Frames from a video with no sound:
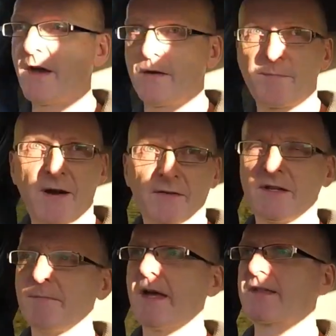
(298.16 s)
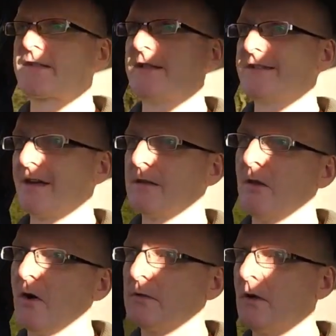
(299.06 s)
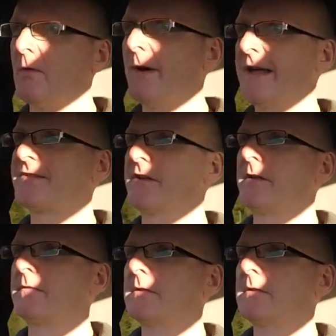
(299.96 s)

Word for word: that, apparently, it makes it a lot better.